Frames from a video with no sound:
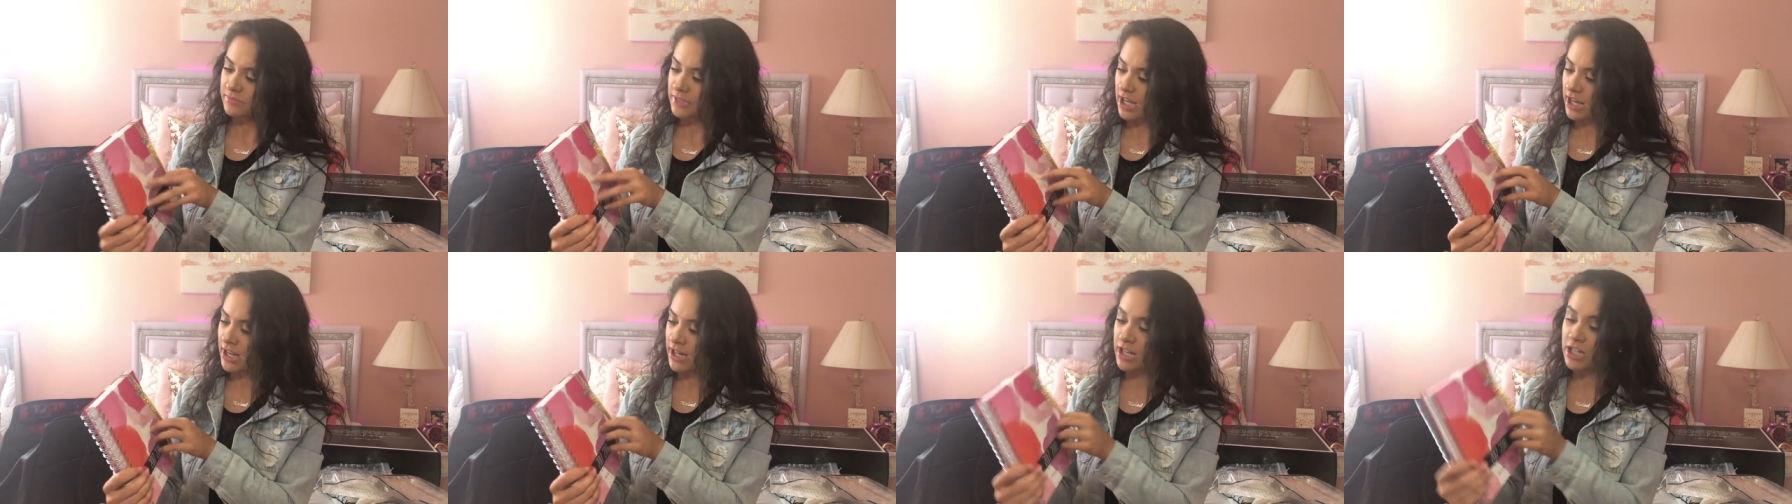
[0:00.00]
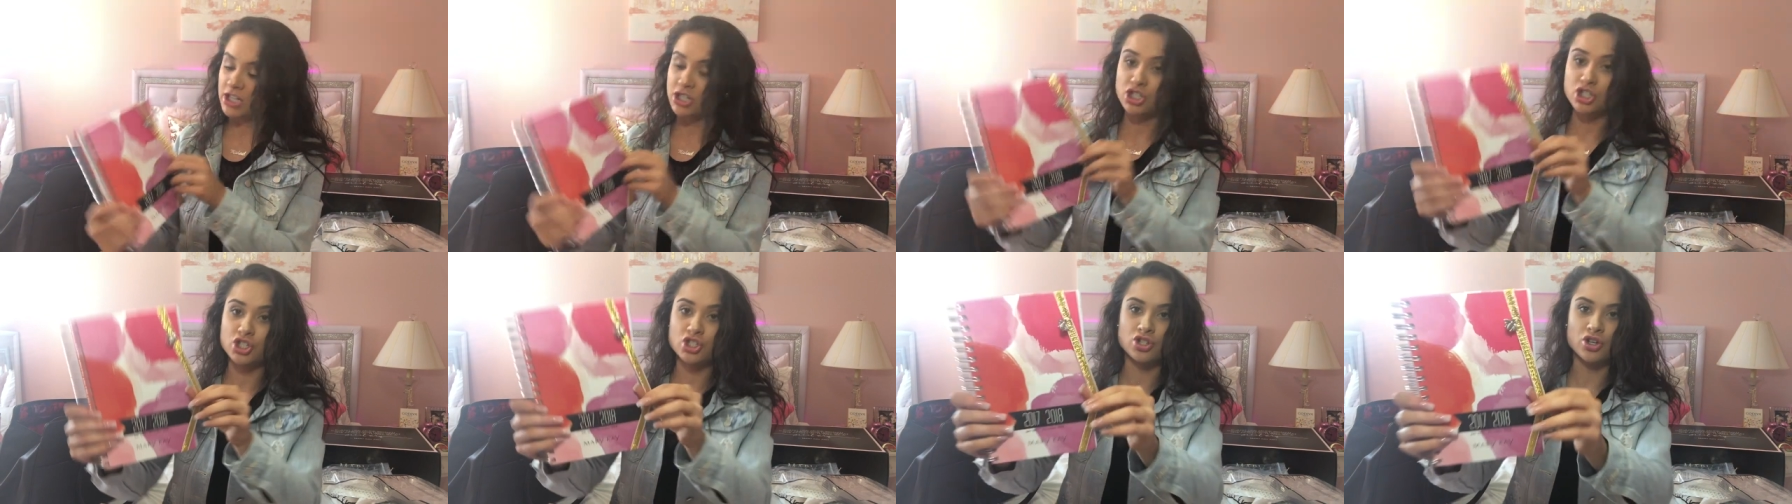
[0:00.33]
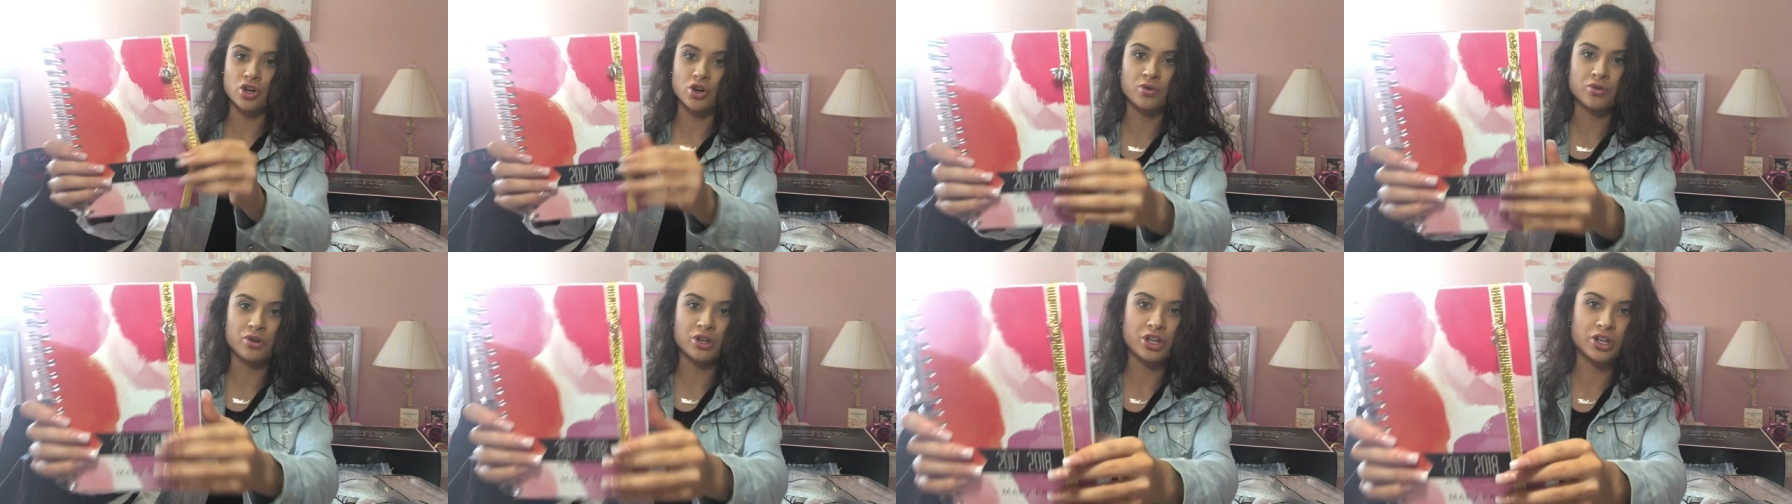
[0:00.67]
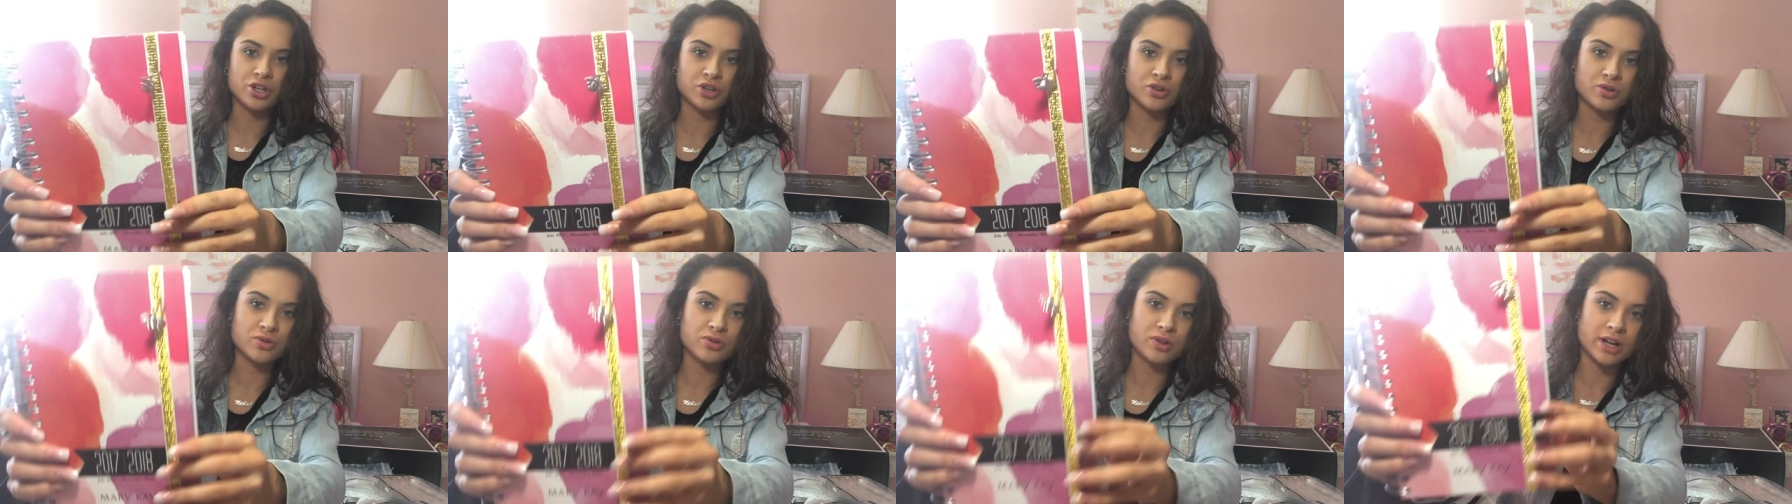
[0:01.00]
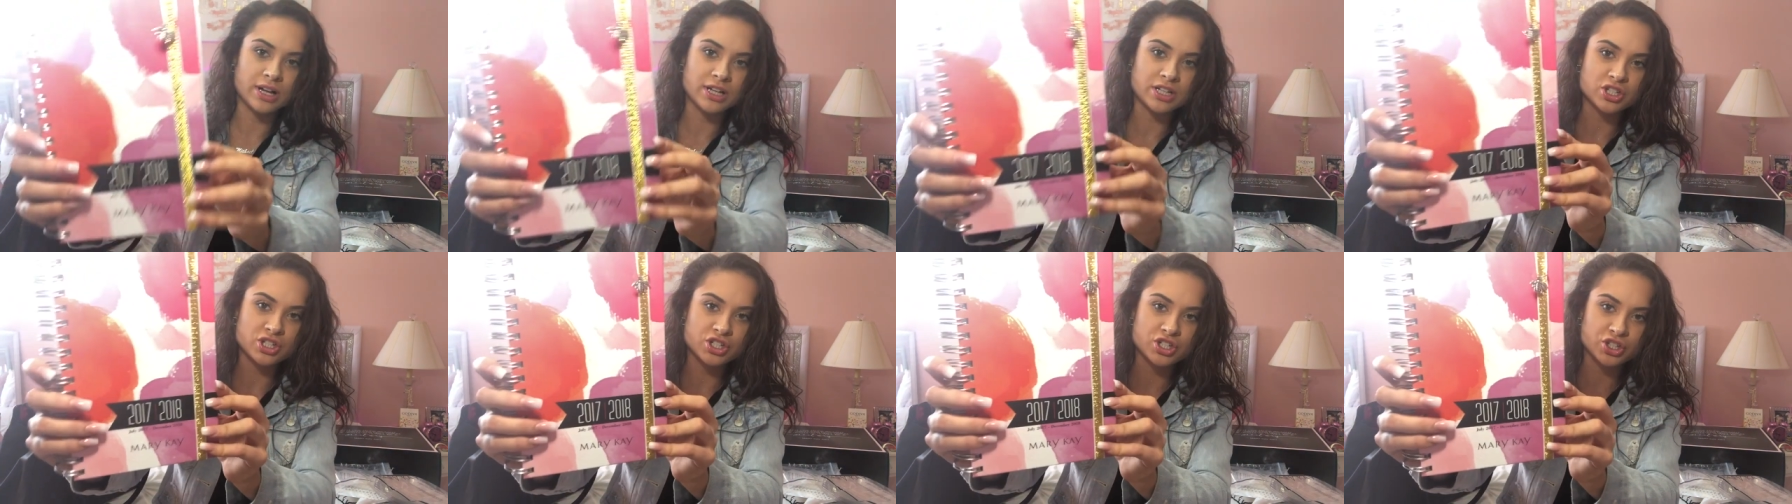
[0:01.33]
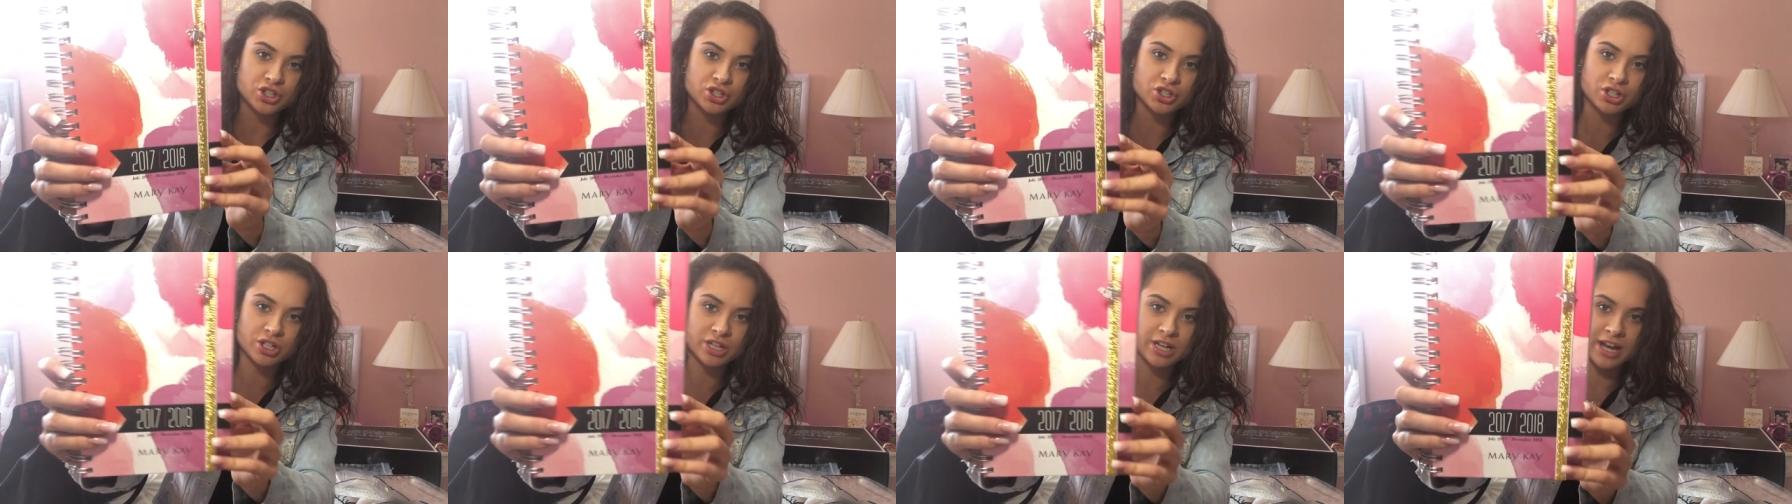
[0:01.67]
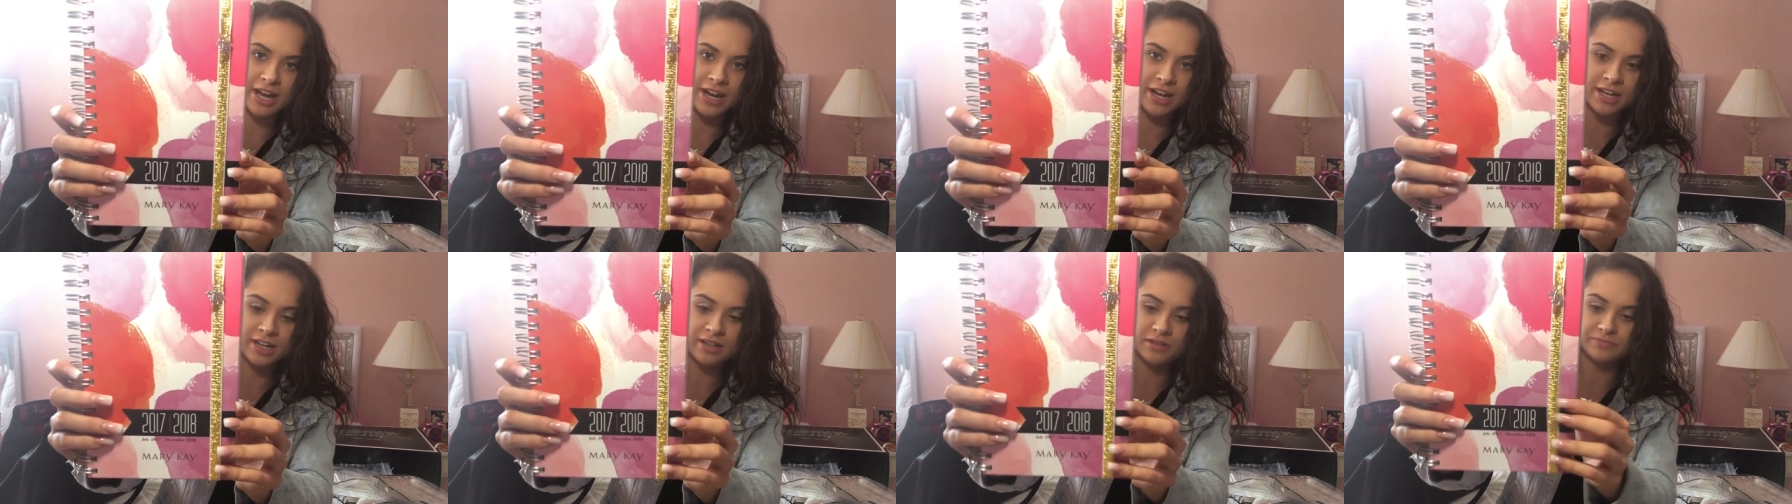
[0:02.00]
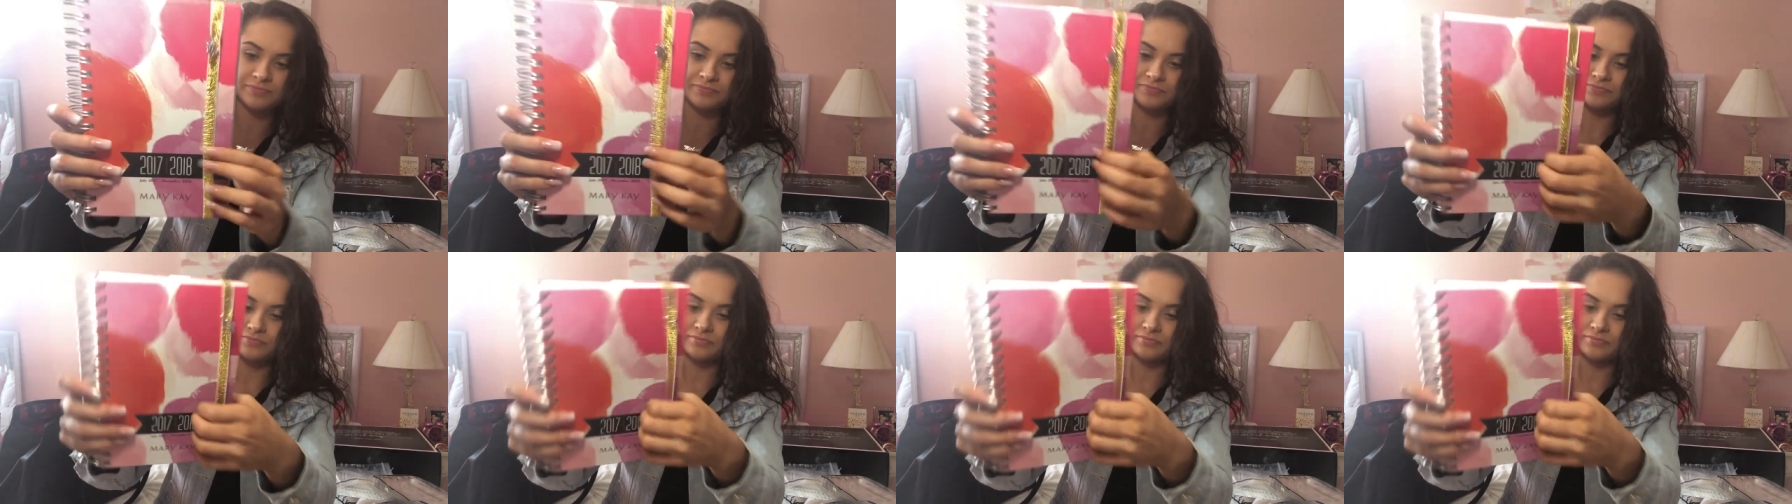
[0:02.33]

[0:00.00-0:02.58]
and it's so cute. Like, just look at it.